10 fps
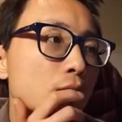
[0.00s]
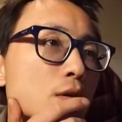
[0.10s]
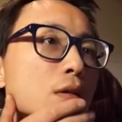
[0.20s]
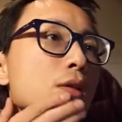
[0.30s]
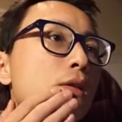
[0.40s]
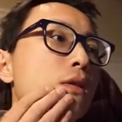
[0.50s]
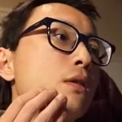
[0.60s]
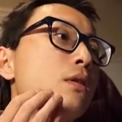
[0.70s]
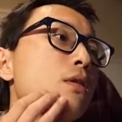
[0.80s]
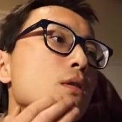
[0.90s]

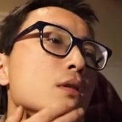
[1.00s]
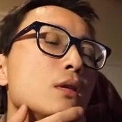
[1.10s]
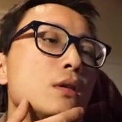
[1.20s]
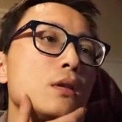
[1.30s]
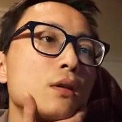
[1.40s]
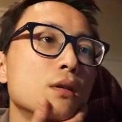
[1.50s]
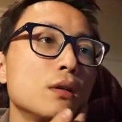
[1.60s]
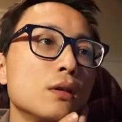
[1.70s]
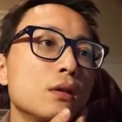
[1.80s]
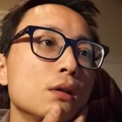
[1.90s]

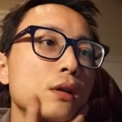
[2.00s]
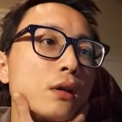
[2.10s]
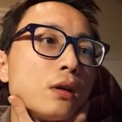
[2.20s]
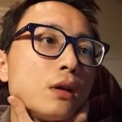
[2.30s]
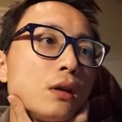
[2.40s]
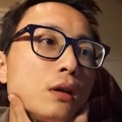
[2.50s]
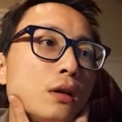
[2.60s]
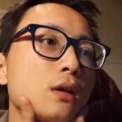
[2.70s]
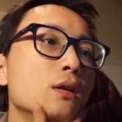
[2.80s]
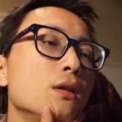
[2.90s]

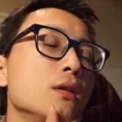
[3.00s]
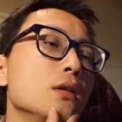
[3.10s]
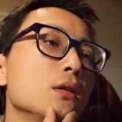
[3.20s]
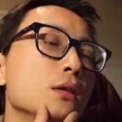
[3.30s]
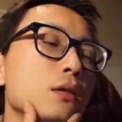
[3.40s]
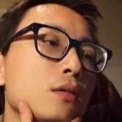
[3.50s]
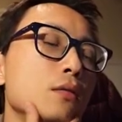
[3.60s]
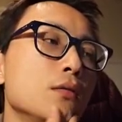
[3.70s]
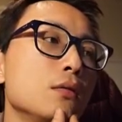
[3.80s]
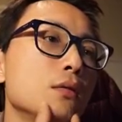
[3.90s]

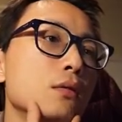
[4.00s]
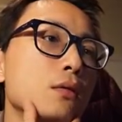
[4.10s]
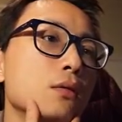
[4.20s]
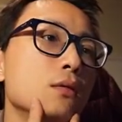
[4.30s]
Nobody speaks.